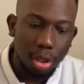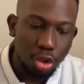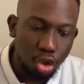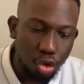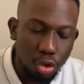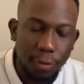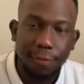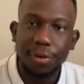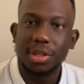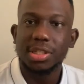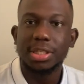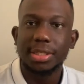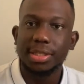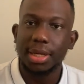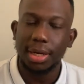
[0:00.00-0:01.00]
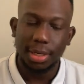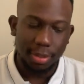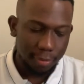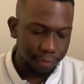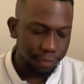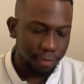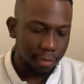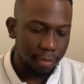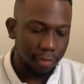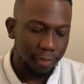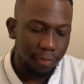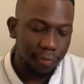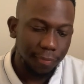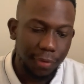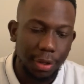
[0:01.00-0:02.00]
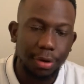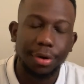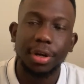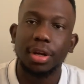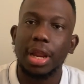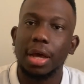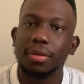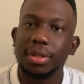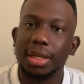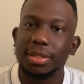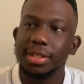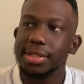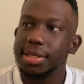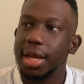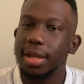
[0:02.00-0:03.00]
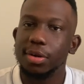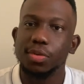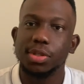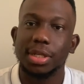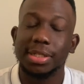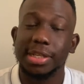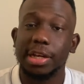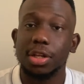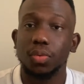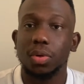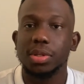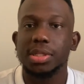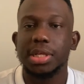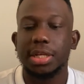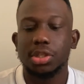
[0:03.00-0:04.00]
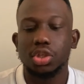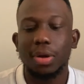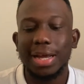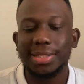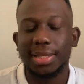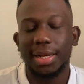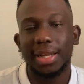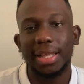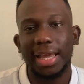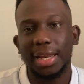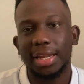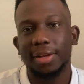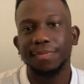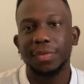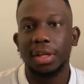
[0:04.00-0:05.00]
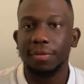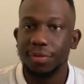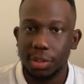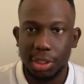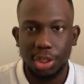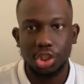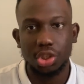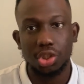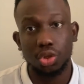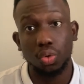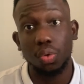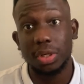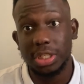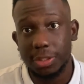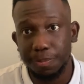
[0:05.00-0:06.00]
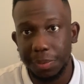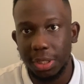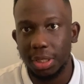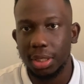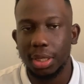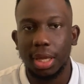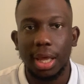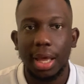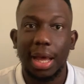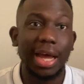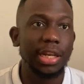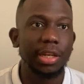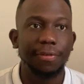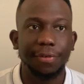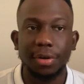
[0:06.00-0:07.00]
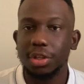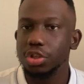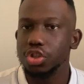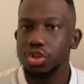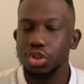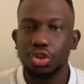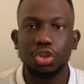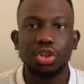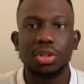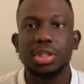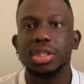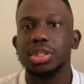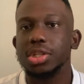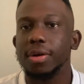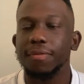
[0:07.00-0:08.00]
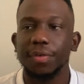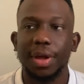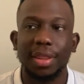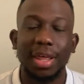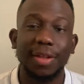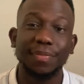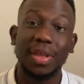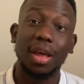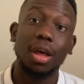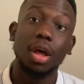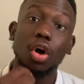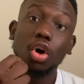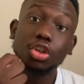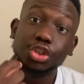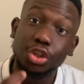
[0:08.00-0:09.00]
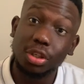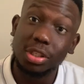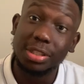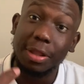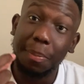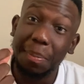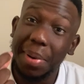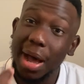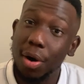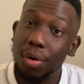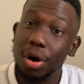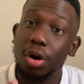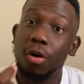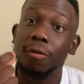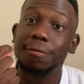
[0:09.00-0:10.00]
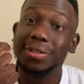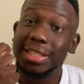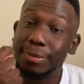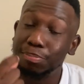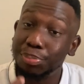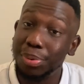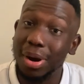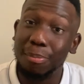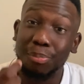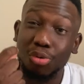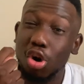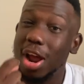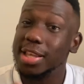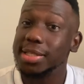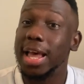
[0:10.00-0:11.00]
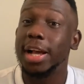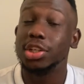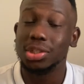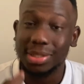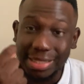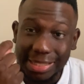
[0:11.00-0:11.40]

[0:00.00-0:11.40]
university started figuring out that this guy knows exactly what's saying. So I started getting invitations to go and speak at different institutions and stuff like that. Just the power of price action